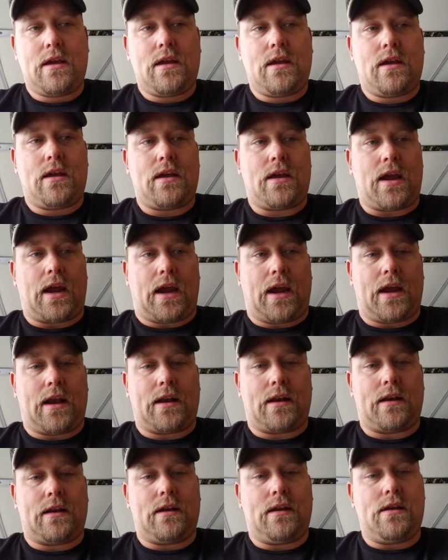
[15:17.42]

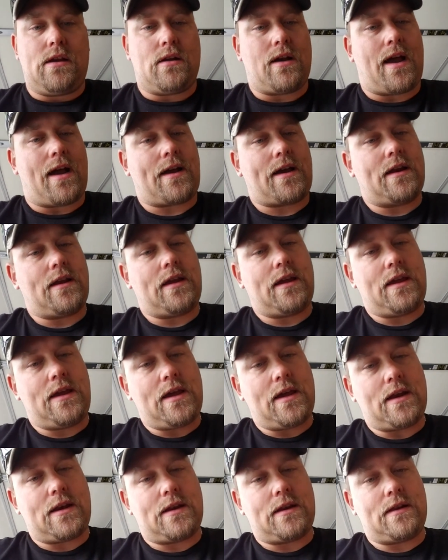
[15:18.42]
and you're not going to
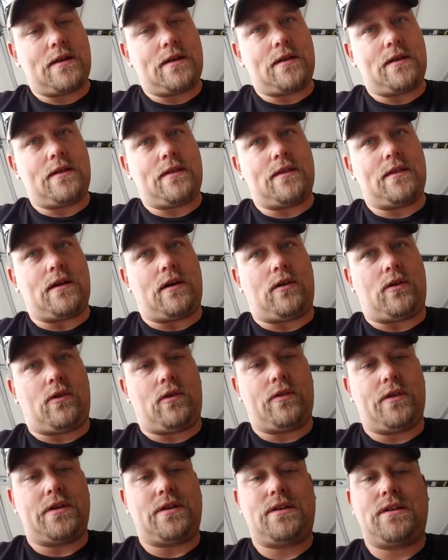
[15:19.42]
get all
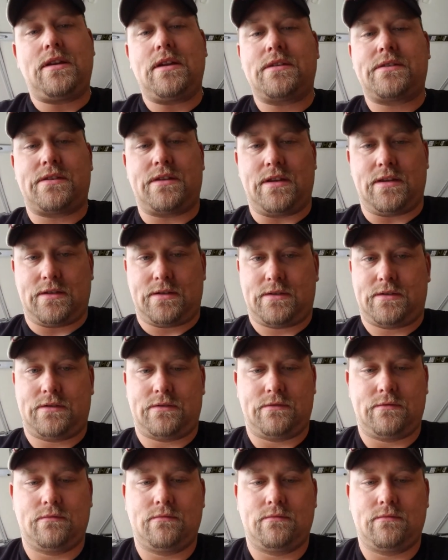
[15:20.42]
the distance